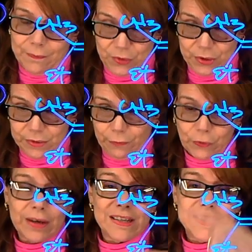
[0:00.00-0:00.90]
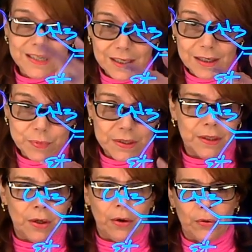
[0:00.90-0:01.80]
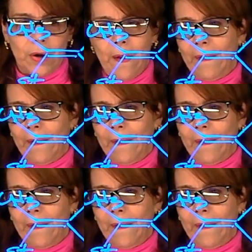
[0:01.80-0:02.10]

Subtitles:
here in the front is eclipsing the other.